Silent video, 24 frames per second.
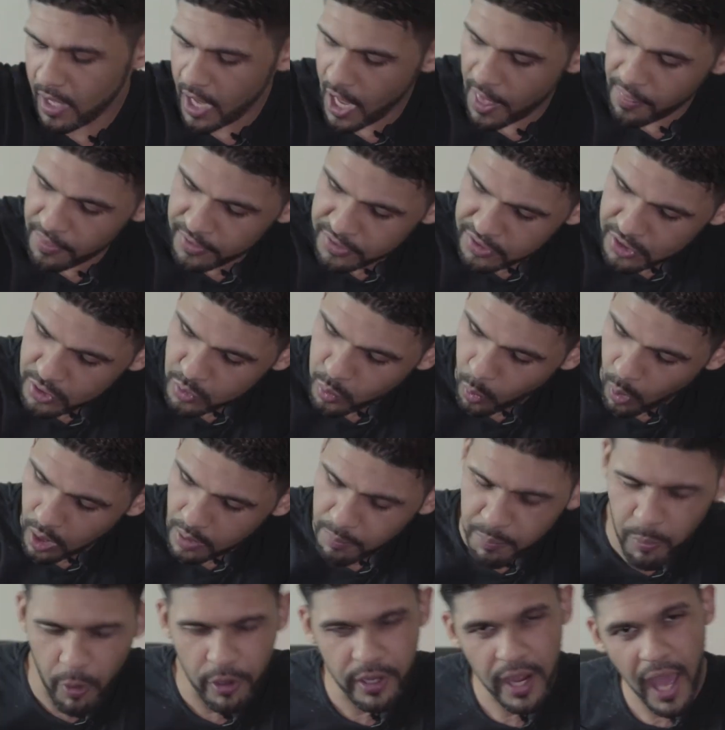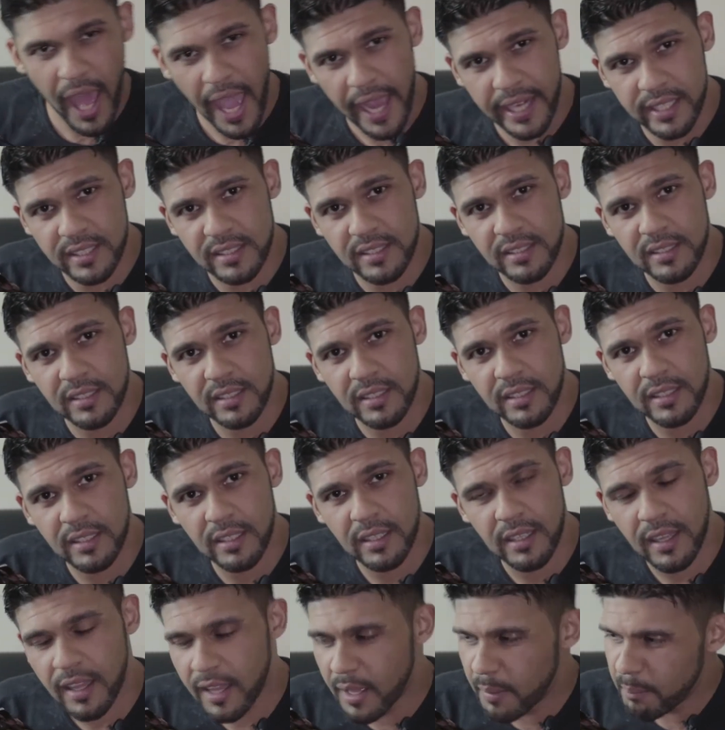and this is 1.8.
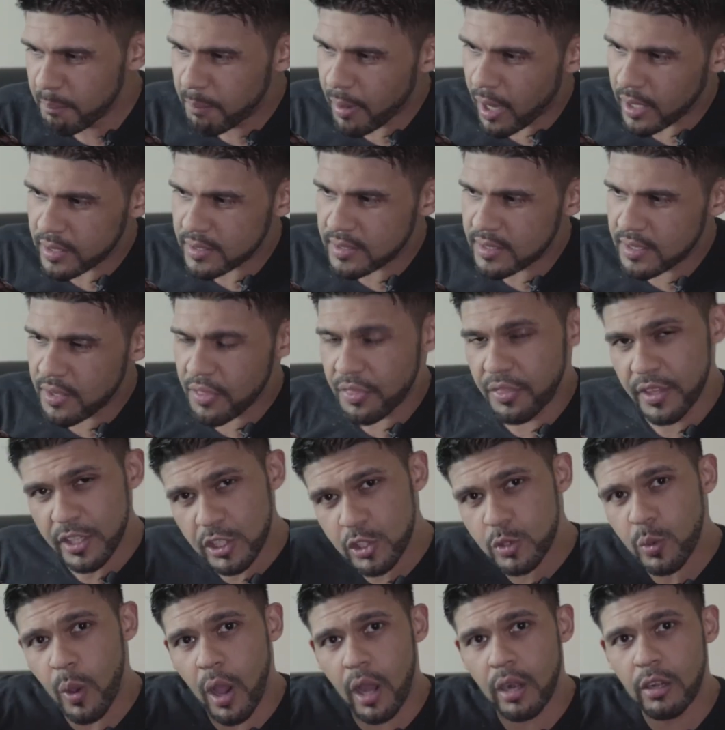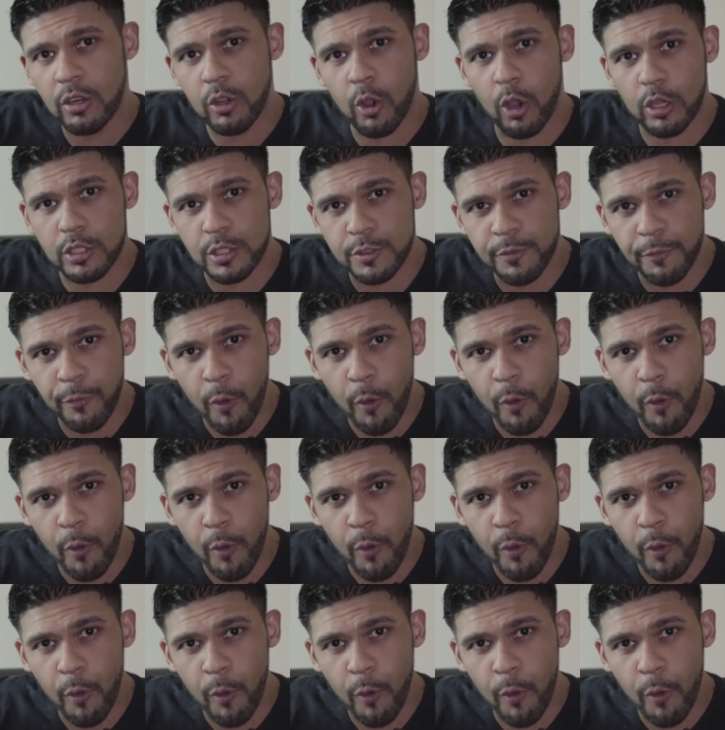But this one costs